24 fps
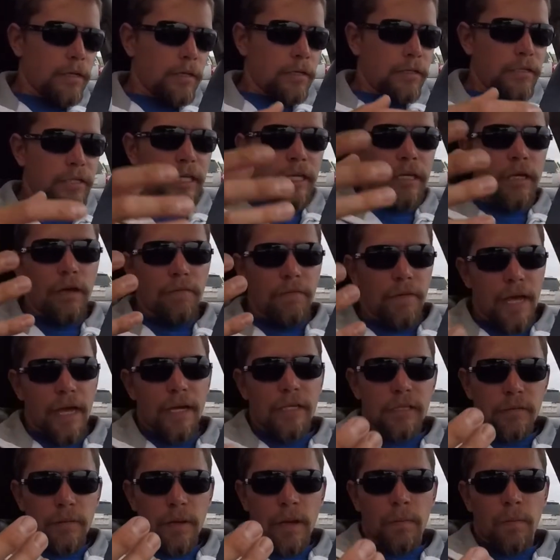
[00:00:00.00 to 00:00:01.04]
say you have
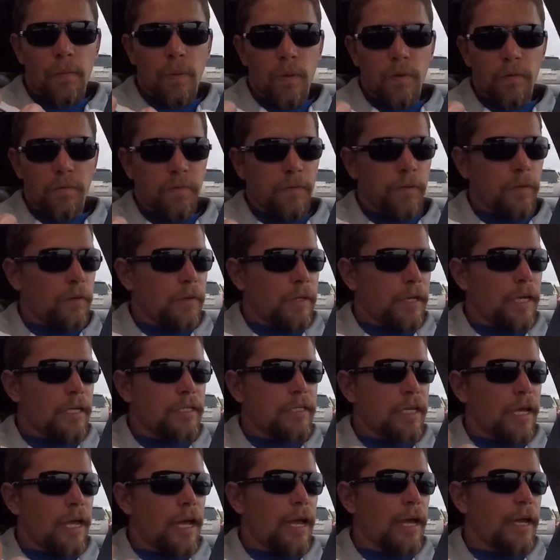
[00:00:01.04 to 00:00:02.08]
X amount more fuel in the
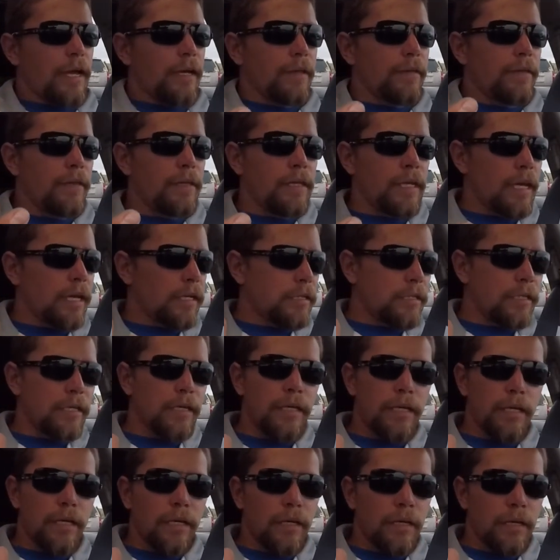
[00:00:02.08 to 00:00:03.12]
SI than the
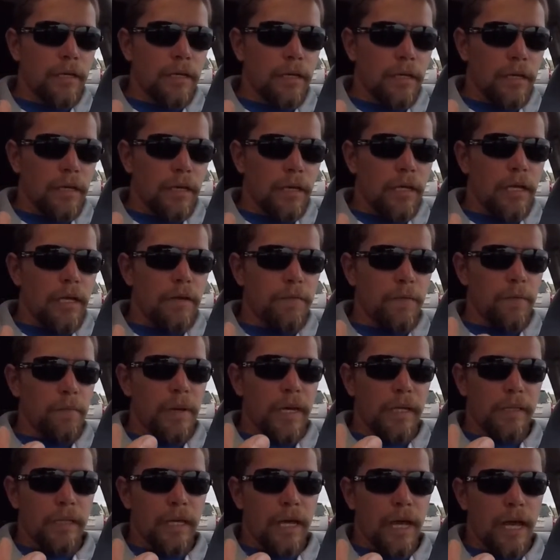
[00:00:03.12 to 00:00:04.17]
EXT. If you
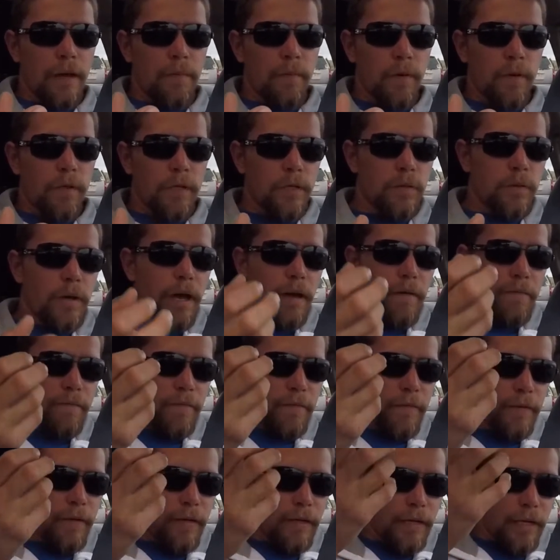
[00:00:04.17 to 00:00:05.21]
make the hybrid, you have
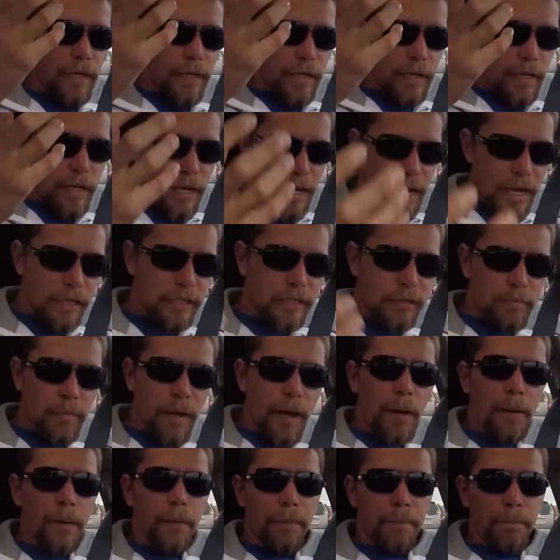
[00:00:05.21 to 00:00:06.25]
X
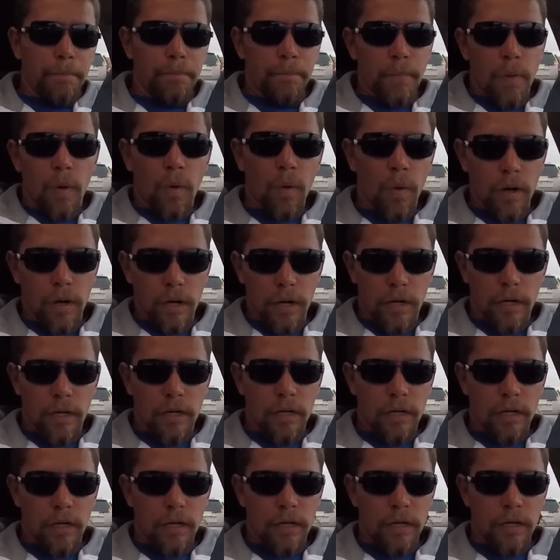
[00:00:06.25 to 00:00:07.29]
amount more
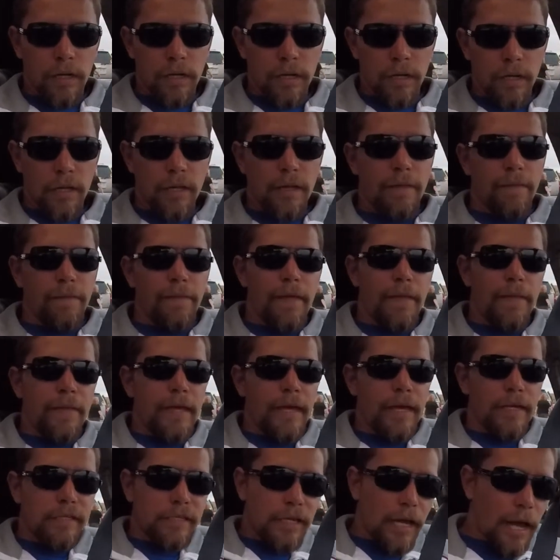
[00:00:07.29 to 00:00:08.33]
than
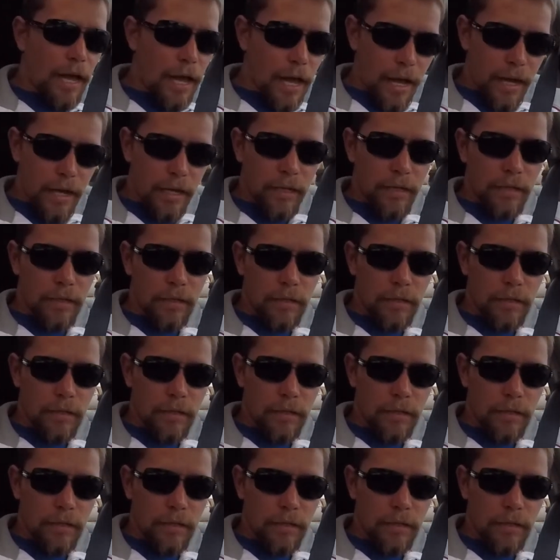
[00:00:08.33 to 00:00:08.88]
the SI.